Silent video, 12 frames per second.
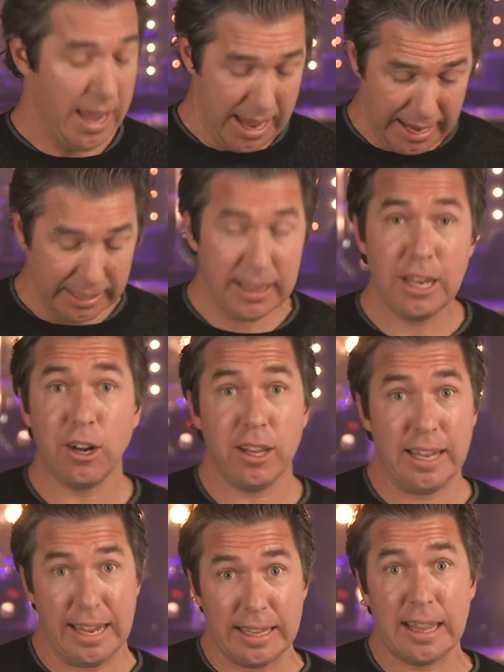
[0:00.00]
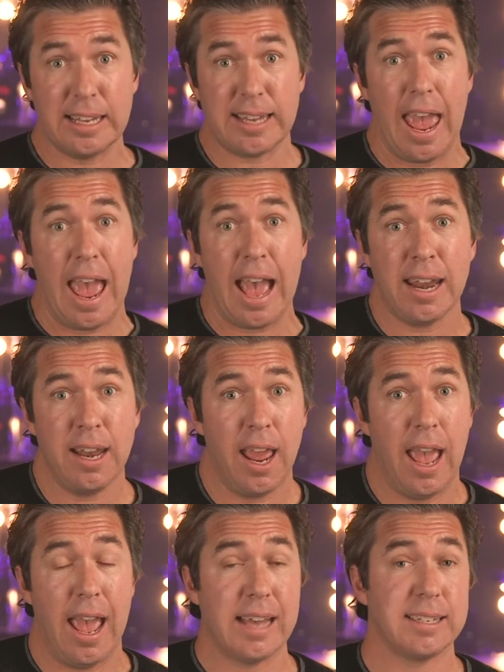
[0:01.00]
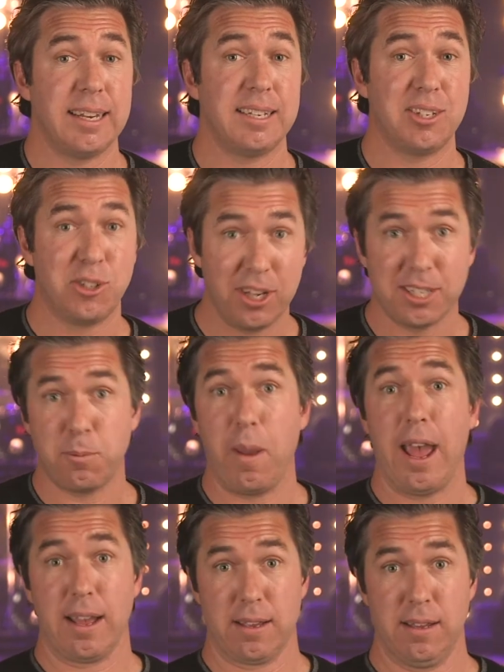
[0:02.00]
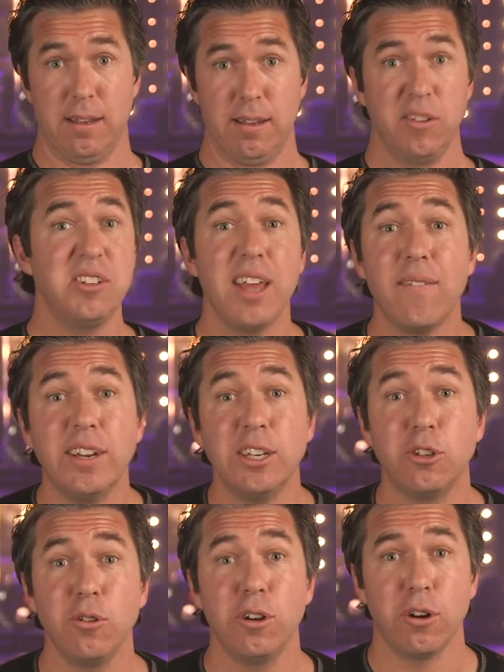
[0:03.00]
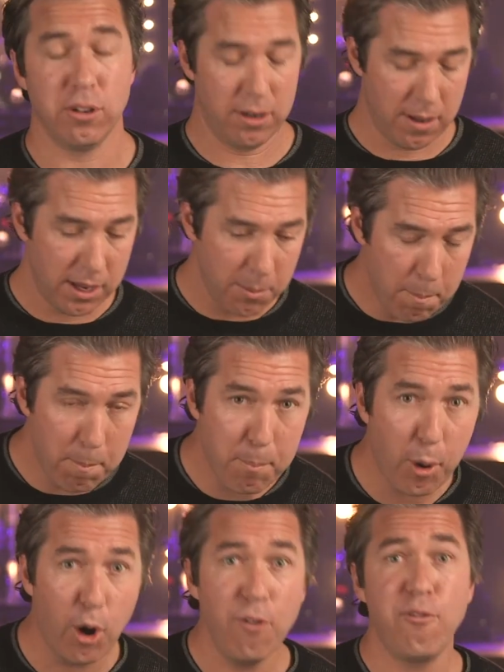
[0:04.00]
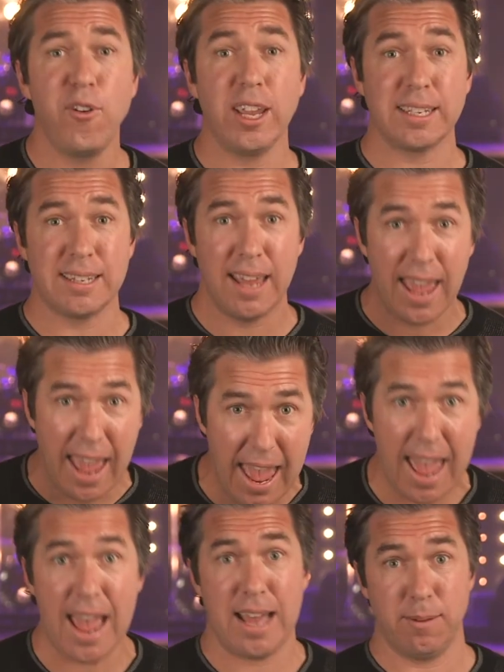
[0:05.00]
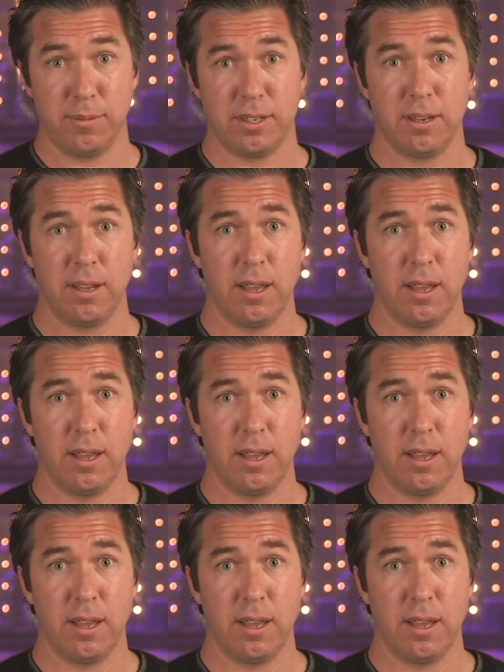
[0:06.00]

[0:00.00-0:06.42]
he literally, in this ad, has a six-pack. 72-year-old. Perfect abs.